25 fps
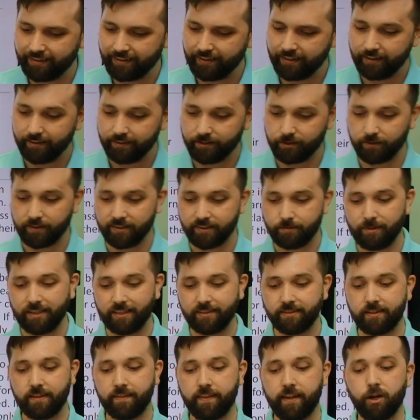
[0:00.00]
So this means
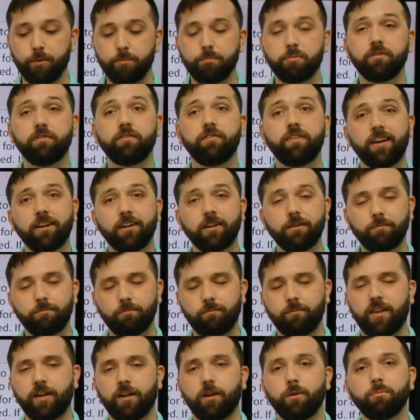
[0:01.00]
that they are
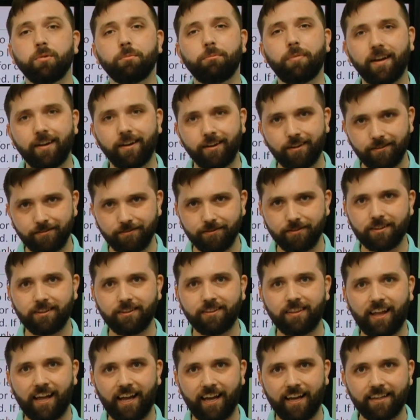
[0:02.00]
prepared for
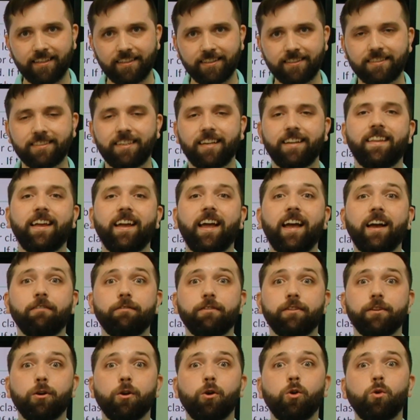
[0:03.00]
class and they have their
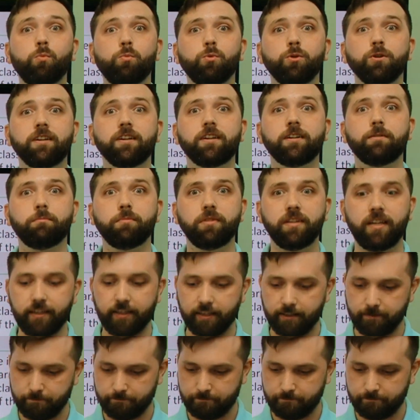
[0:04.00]
homework completed.